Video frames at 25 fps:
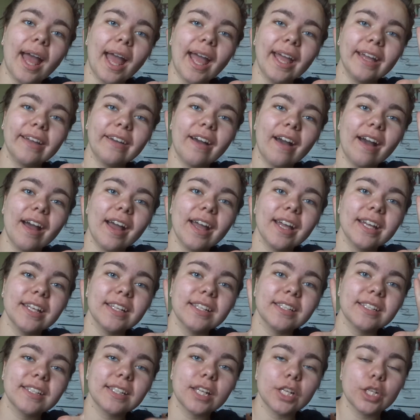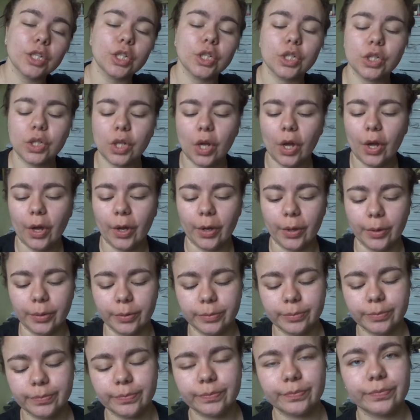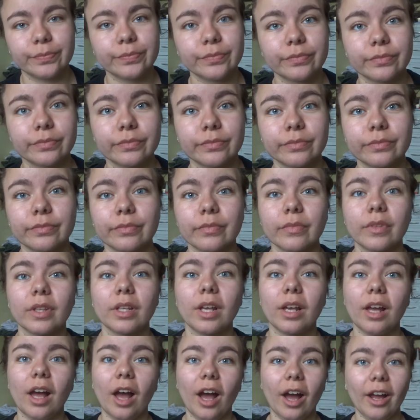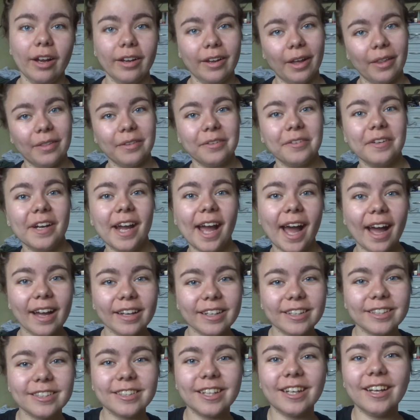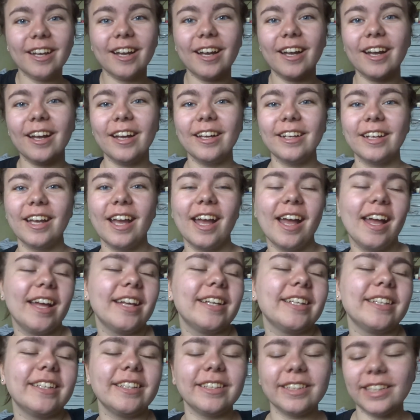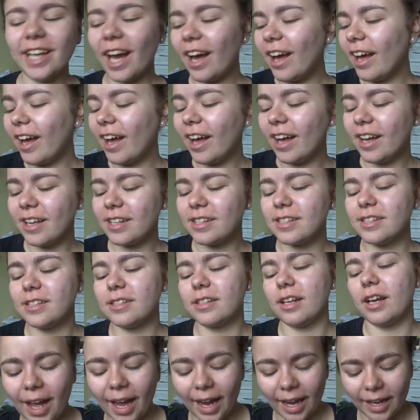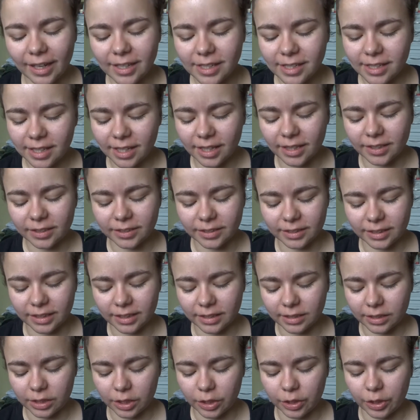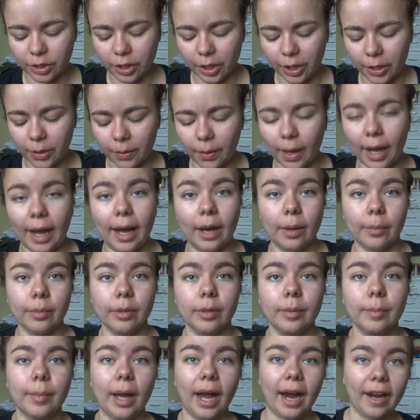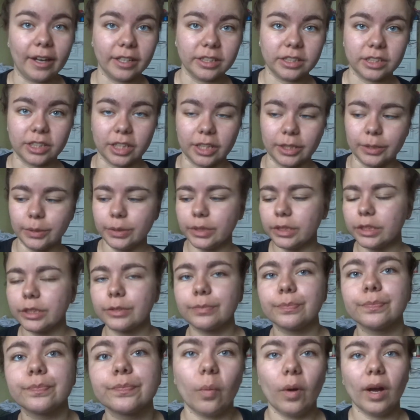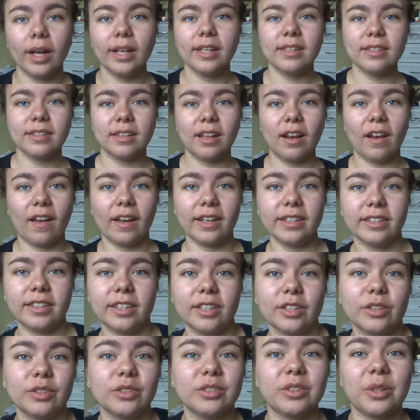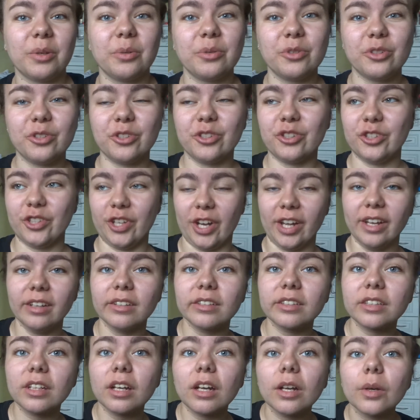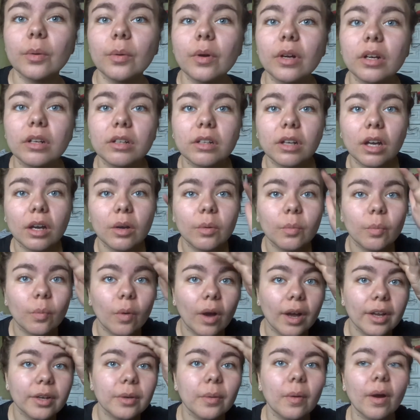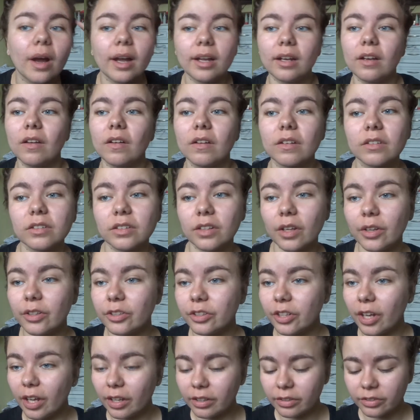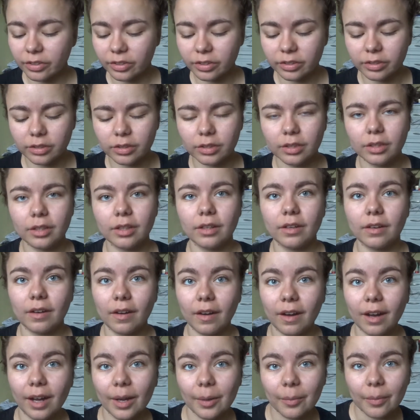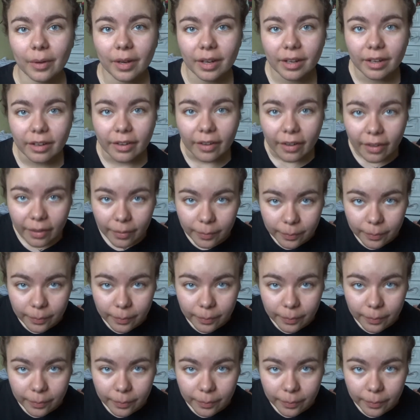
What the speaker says: Hey guys, so another reaction. Yes, Harry Styles's new album, Harry Styles. Why is the lighting so shit? I wonder. Why do I look so shit? I wonder.